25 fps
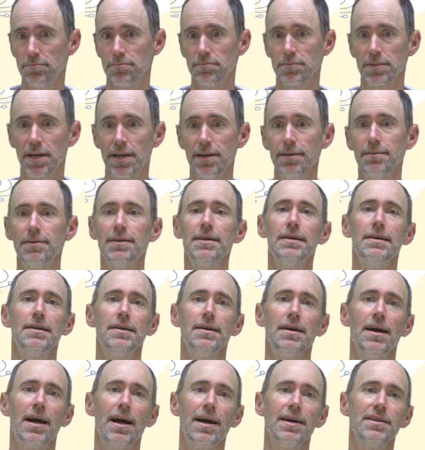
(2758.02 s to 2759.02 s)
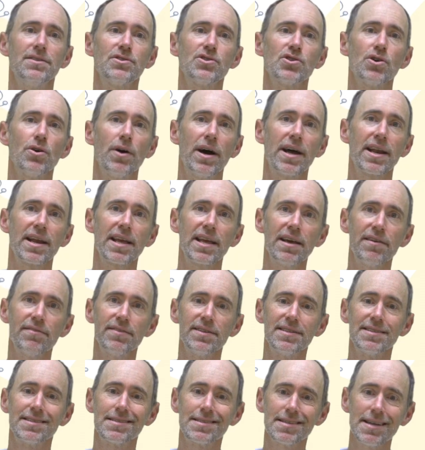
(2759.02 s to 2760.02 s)
Right? And so at a
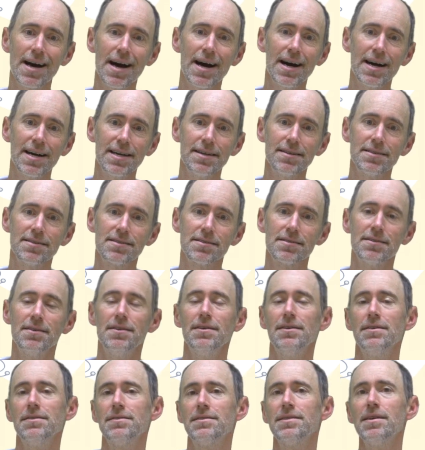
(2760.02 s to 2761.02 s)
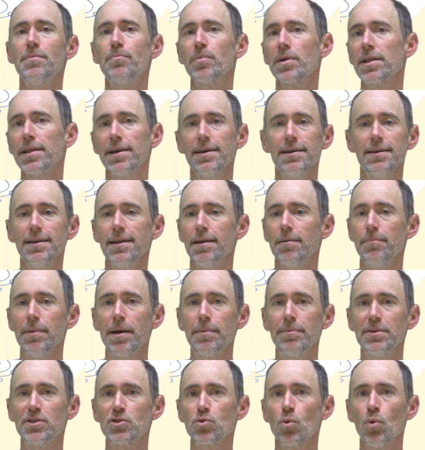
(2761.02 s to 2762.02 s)
given size, typically
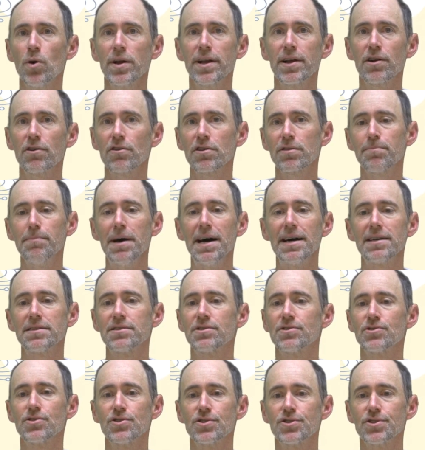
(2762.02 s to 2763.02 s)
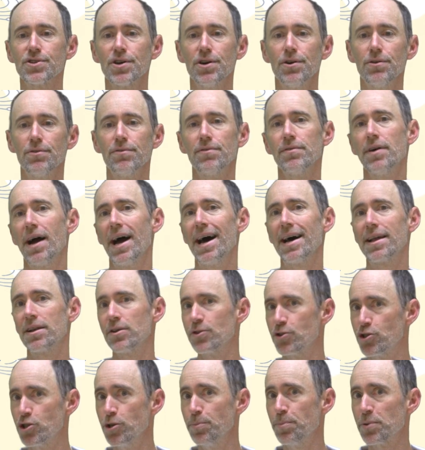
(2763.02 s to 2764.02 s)
maybe 20 Earth masses or so
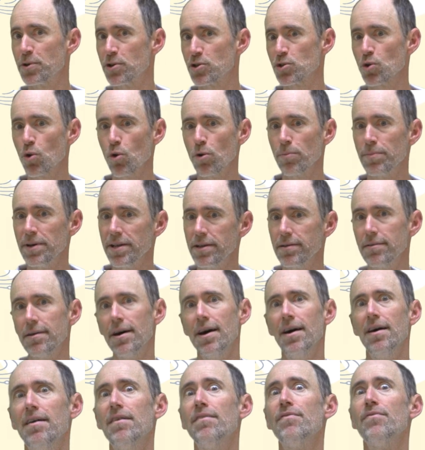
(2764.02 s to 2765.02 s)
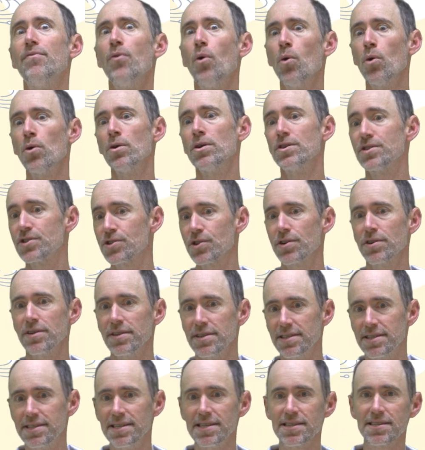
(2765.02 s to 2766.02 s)
at Jupiter's orbit for
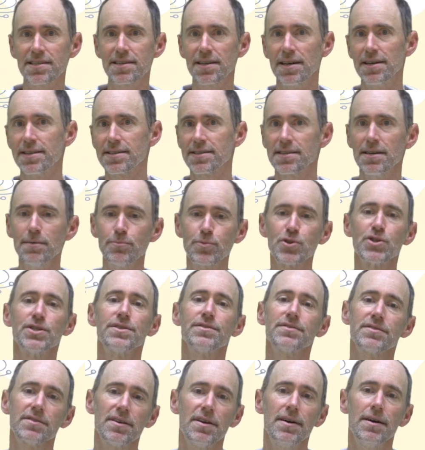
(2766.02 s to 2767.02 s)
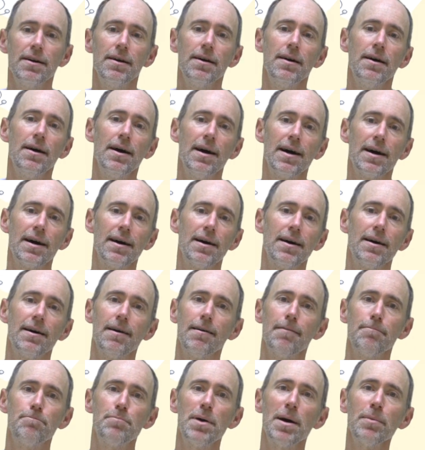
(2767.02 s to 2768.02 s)
certain disk assumptions,
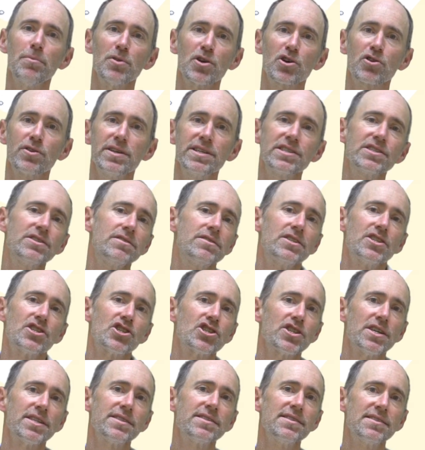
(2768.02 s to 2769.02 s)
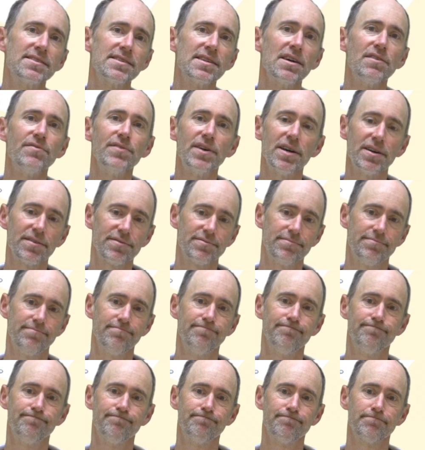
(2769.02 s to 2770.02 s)
pebble accretion just shuts itself off.
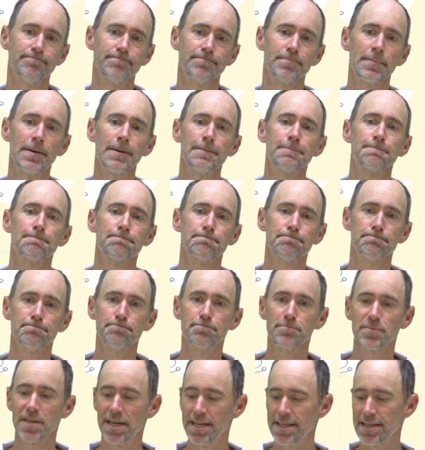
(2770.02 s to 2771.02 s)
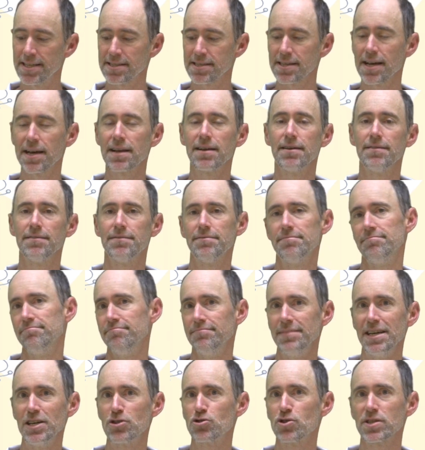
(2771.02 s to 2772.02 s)
And that's kind of
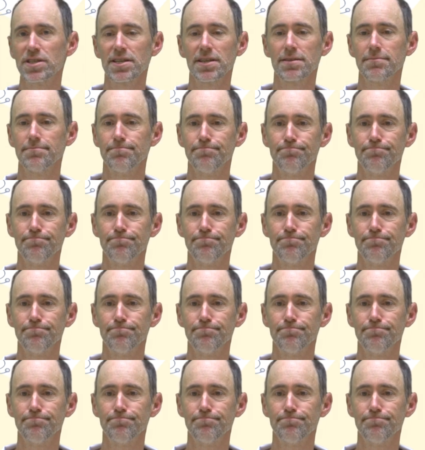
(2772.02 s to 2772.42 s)
interesting.